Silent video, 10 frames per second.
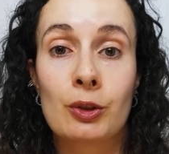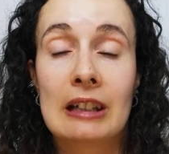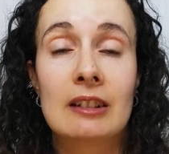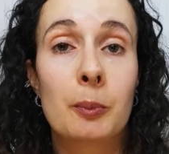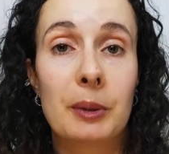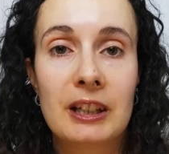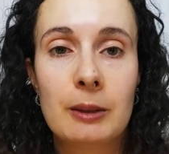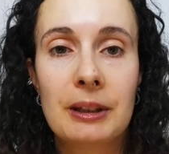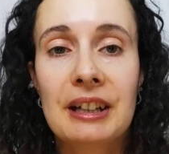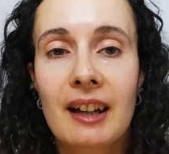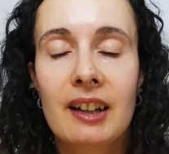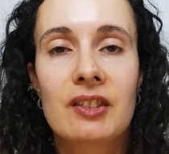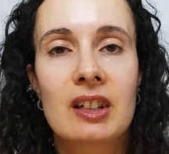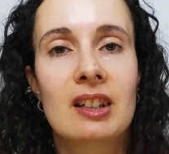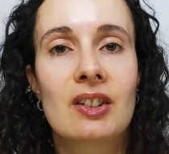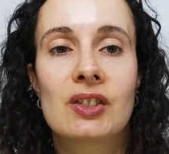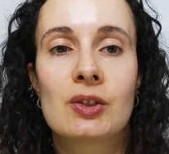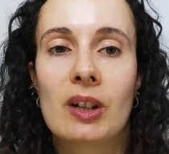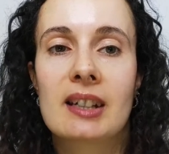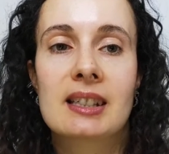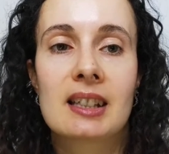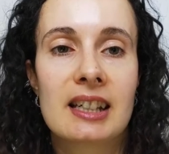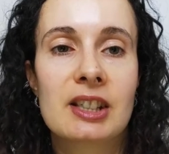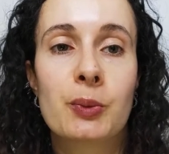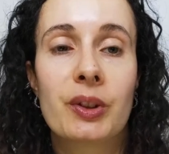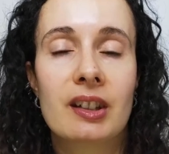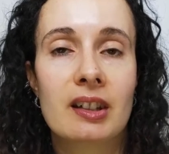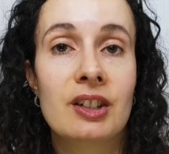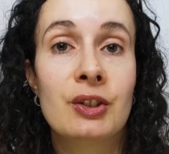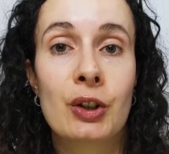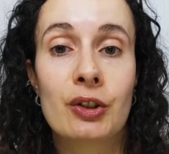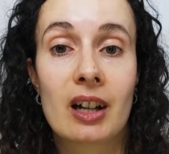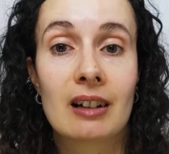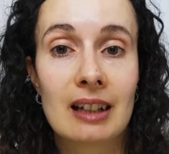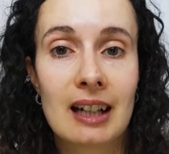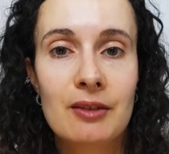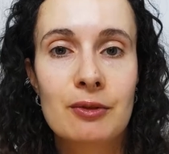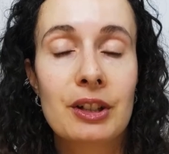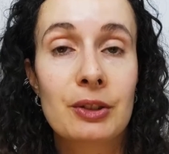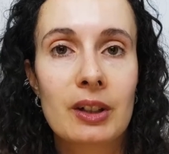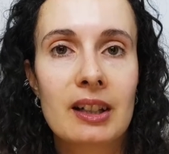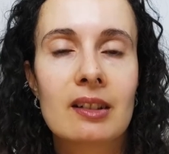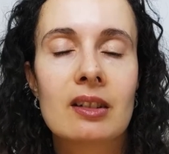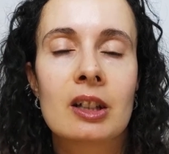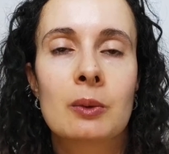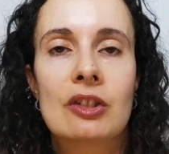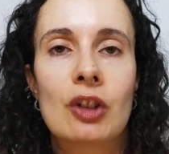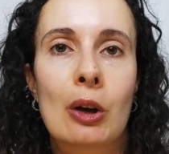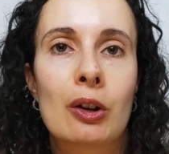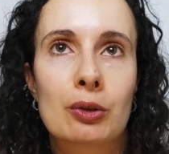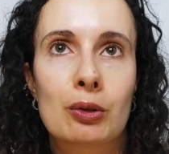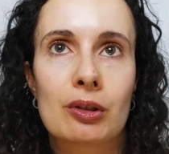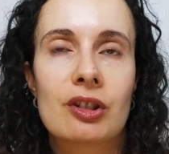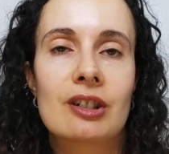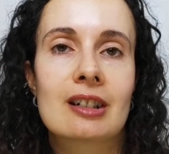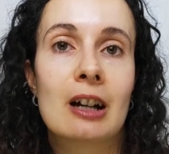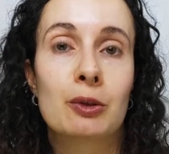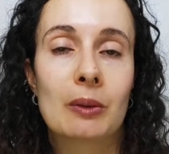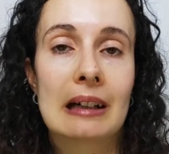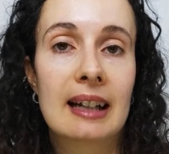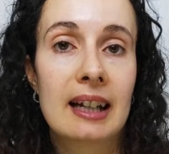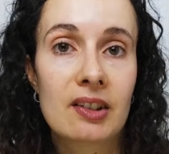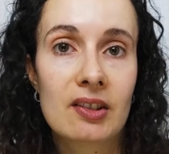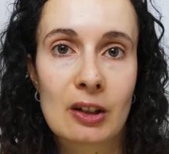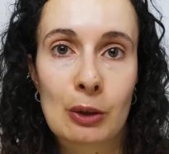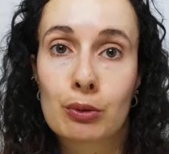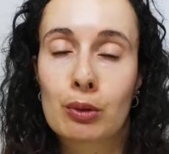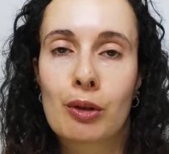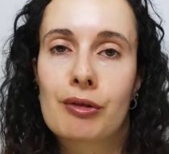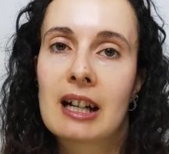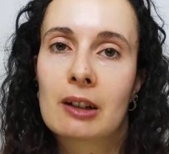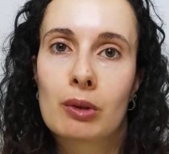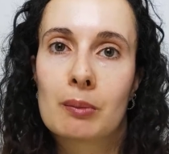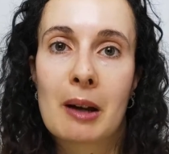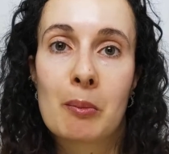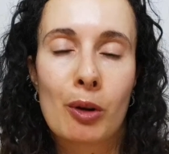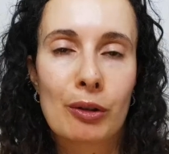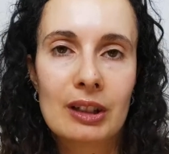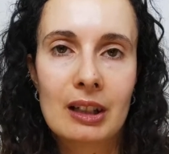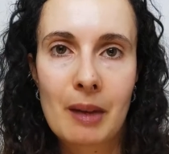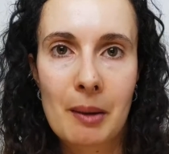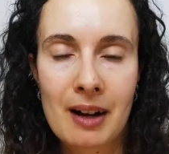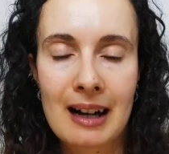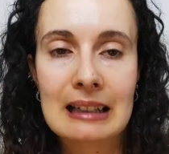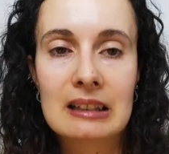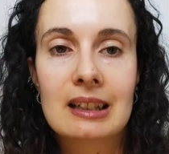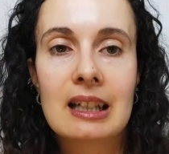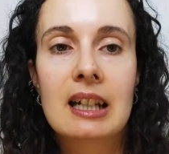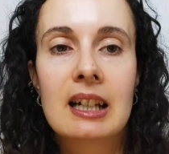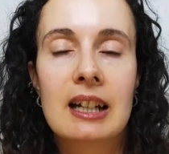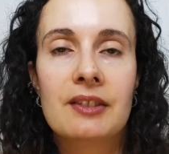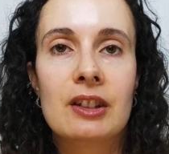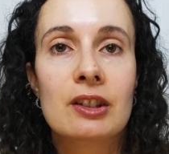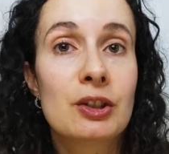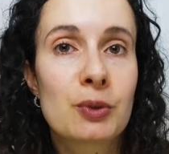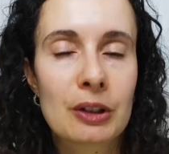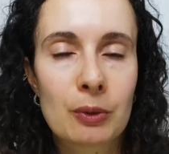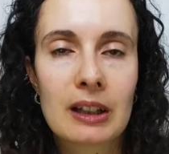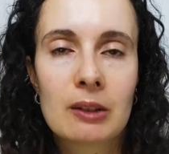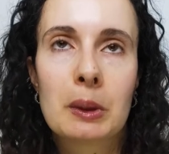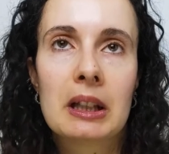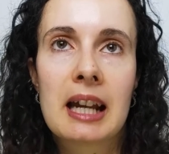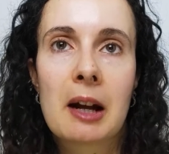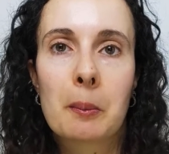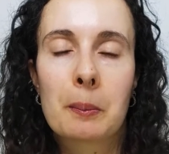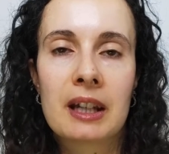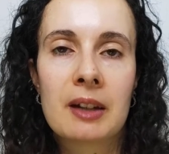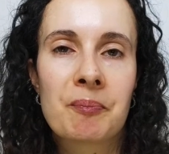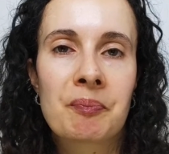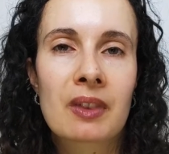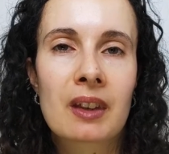During the PDP, I attended the Stress Less Within in Your Young Life retreat, in which I got to learn how to relax and how to connect with my body and my mind. And this retreat really helped me